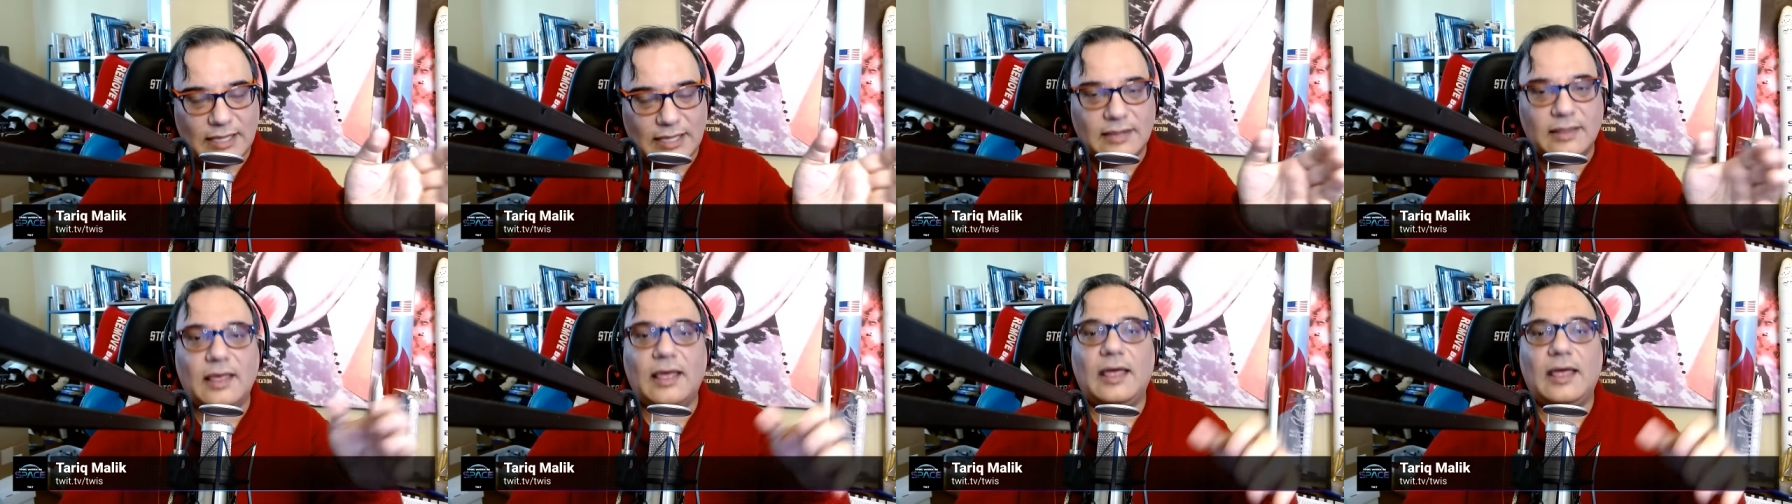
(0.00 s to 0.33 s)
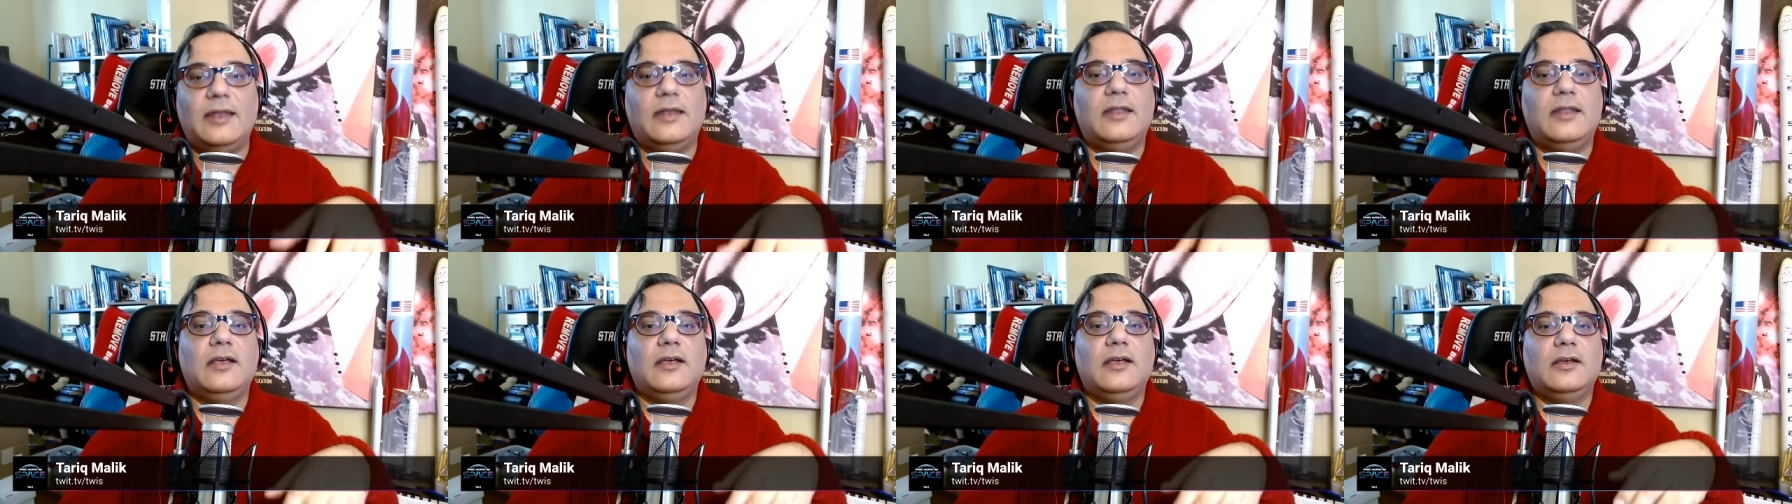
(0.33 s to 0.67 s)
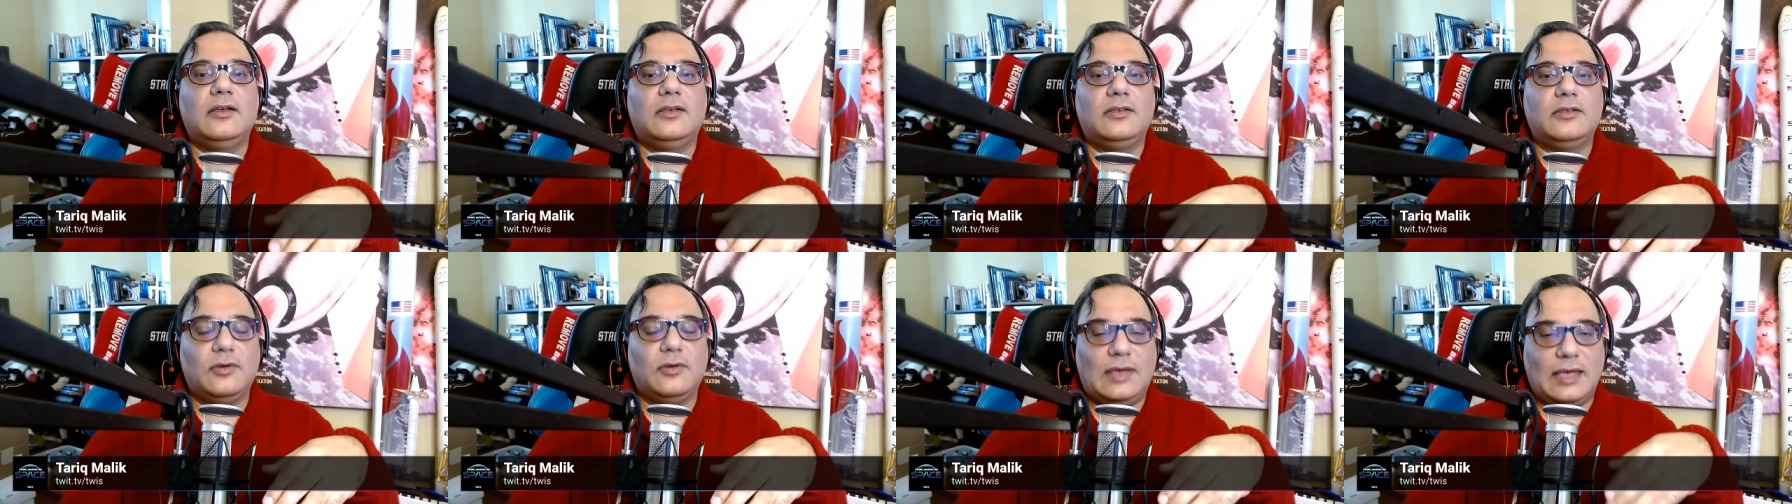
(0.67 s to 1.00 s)
and then
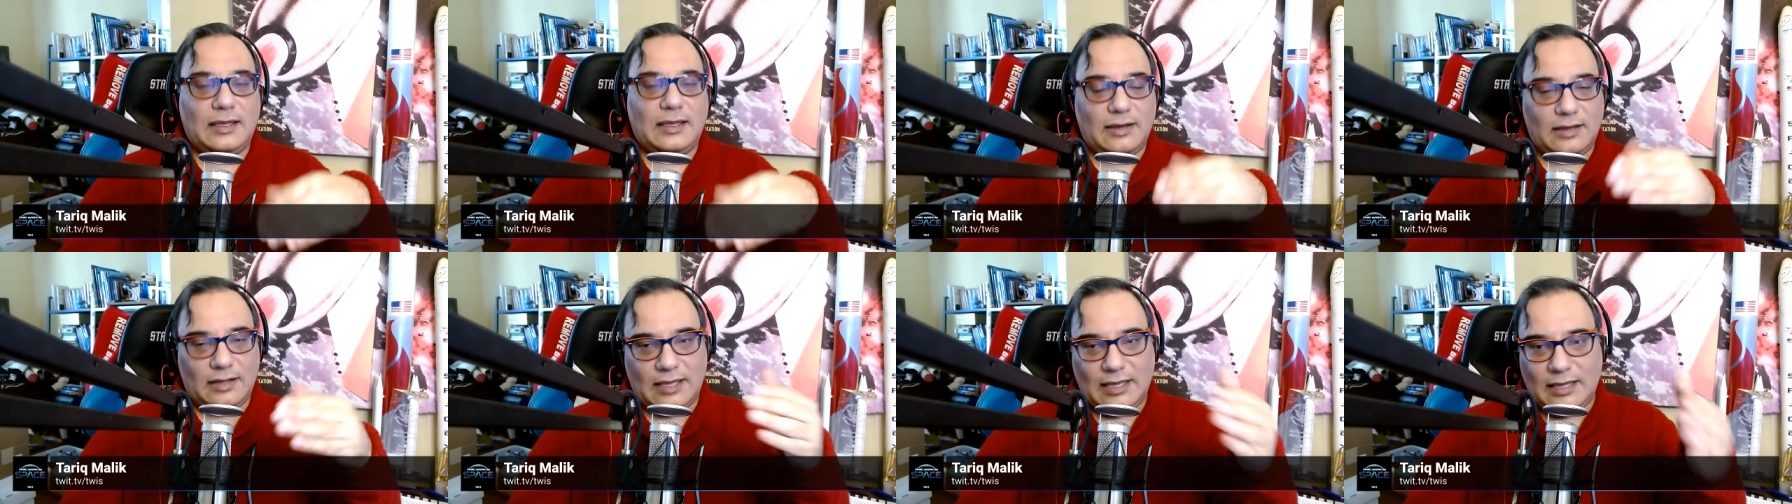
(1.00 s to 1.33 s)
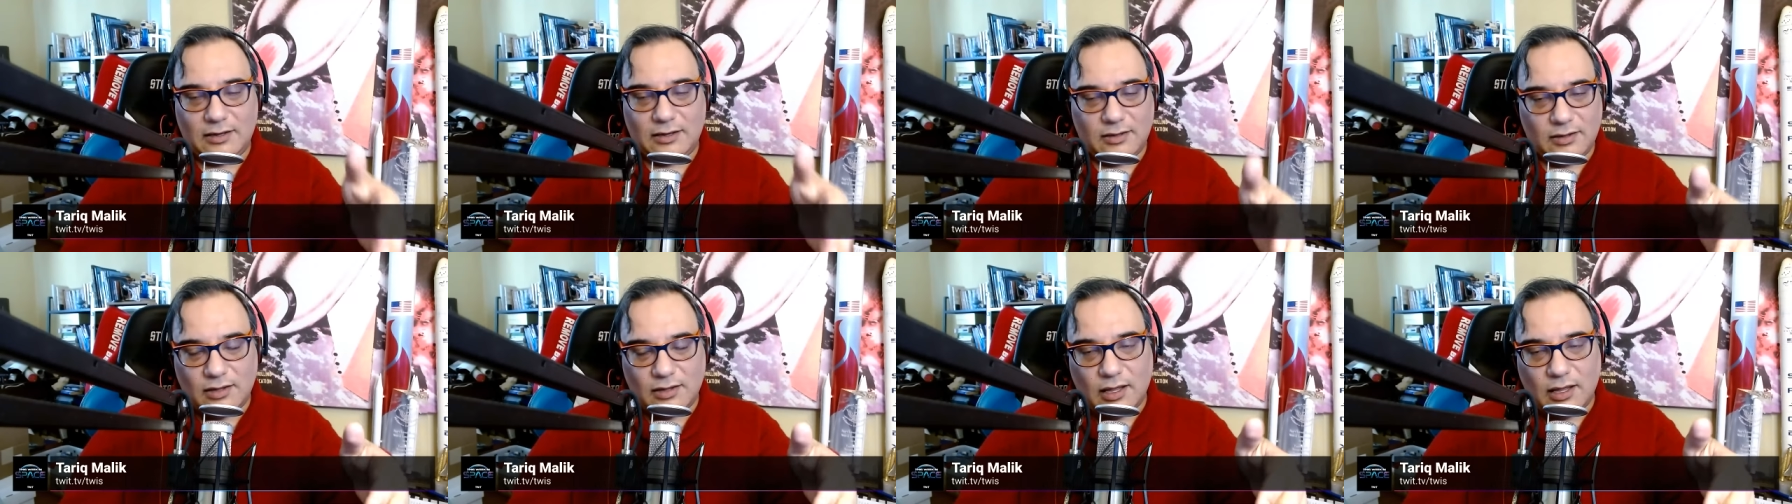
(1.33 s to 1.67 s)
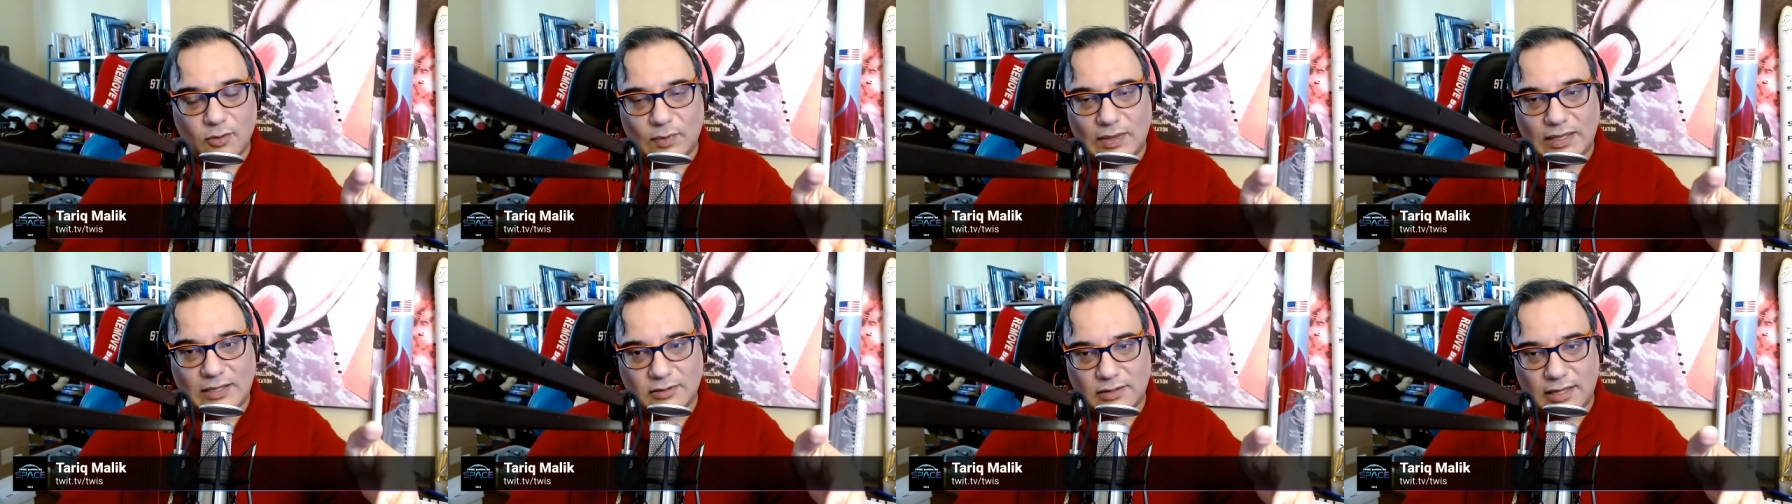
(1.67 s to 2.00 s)
you get hit a
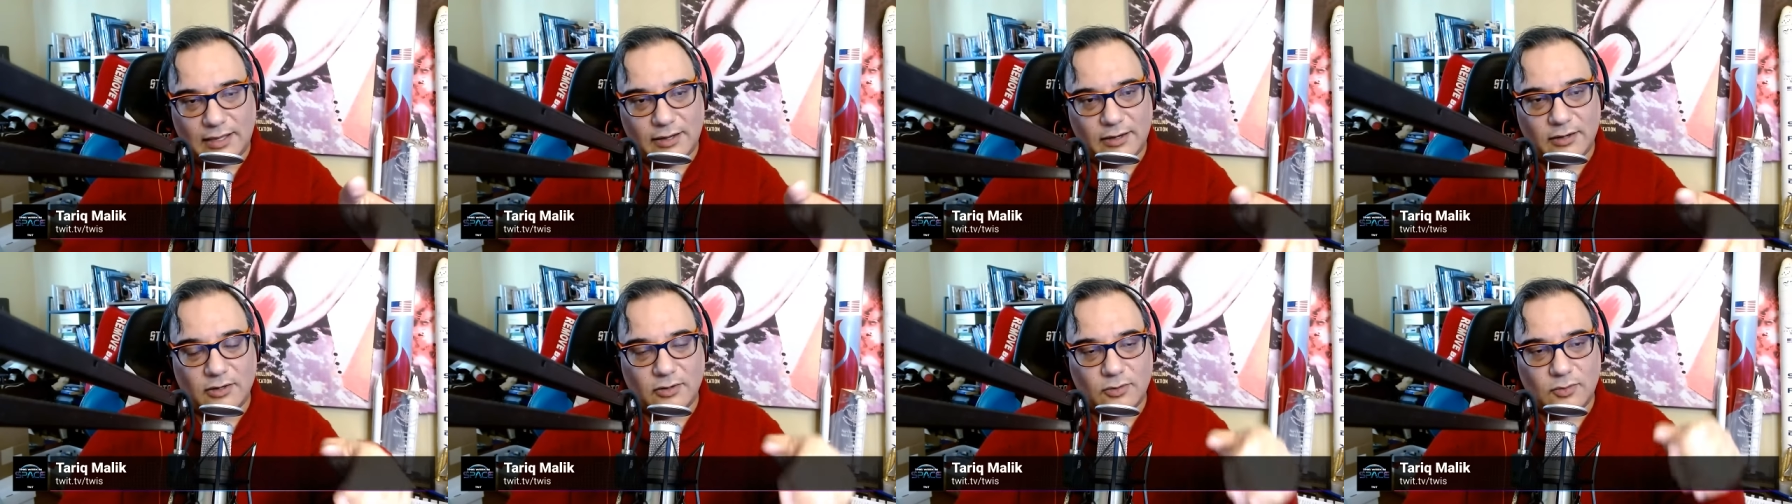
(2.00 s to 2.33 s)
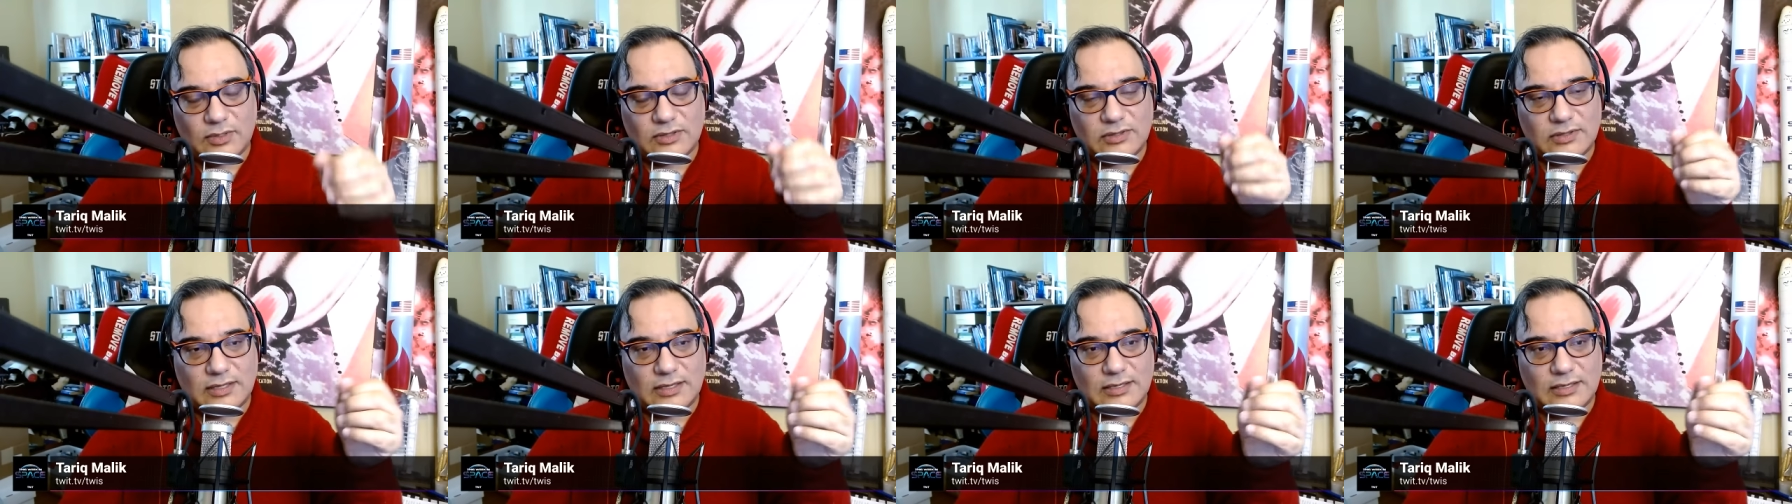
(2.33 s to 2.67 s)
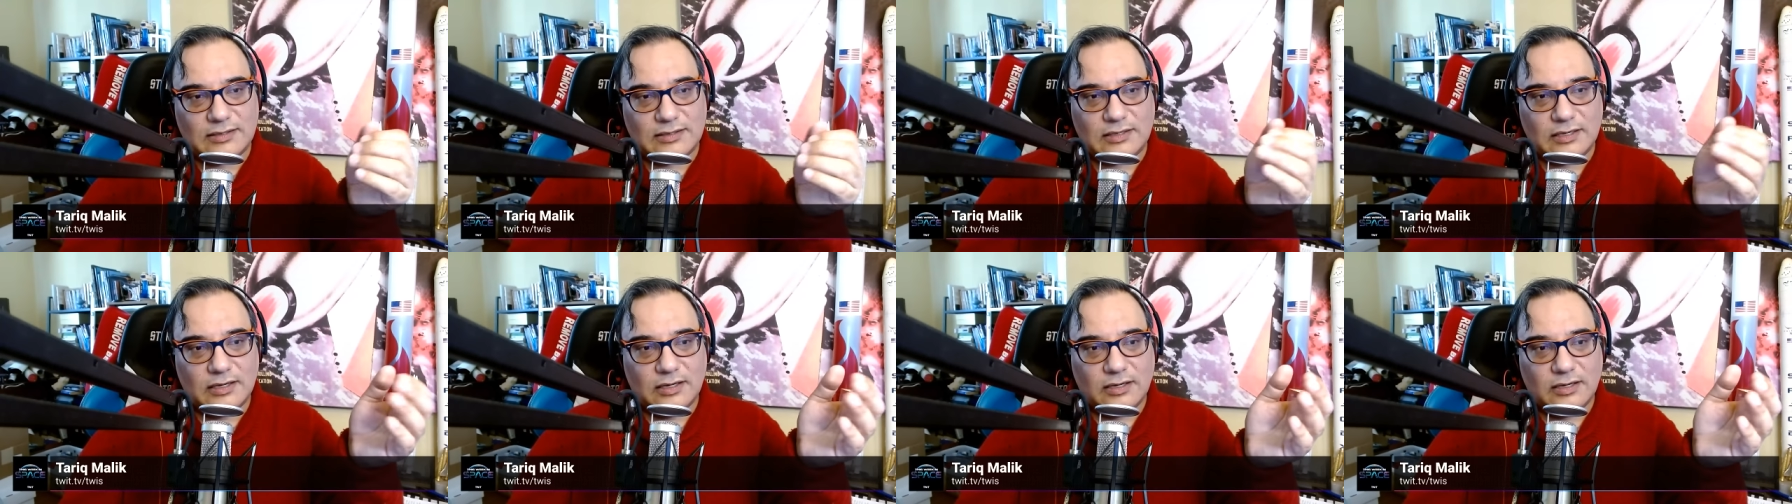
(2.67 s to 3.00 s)
week later with
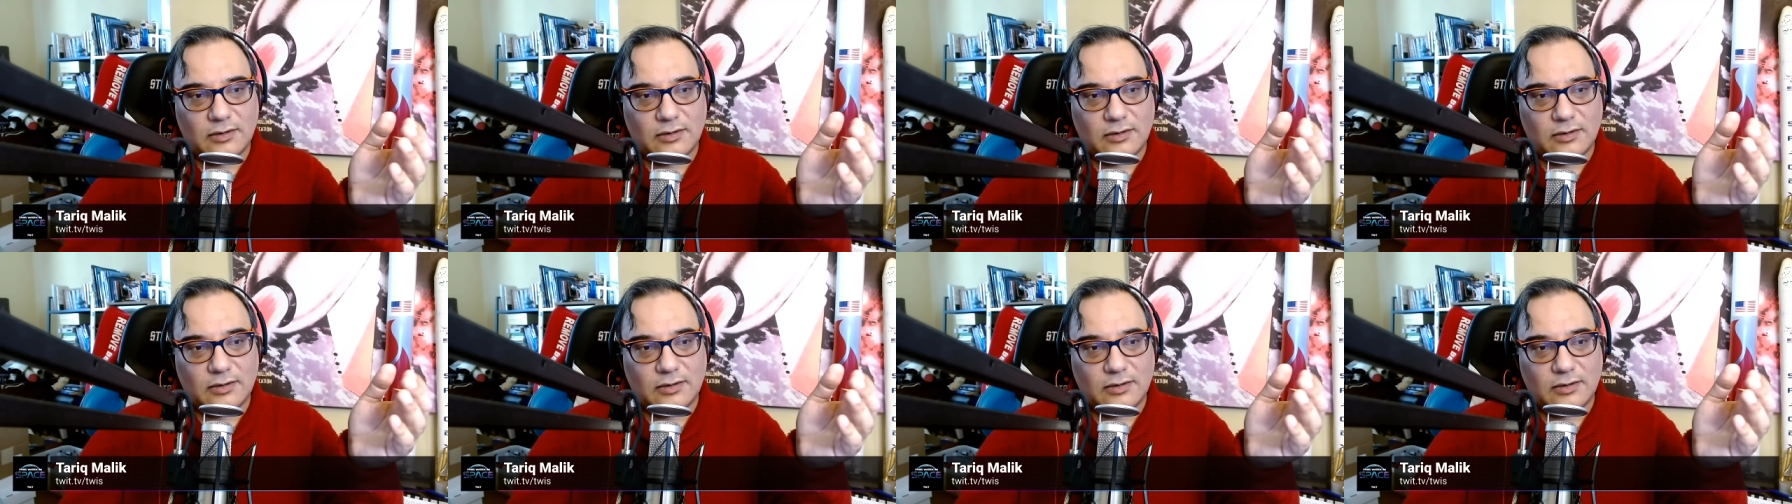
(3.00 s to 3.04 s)
these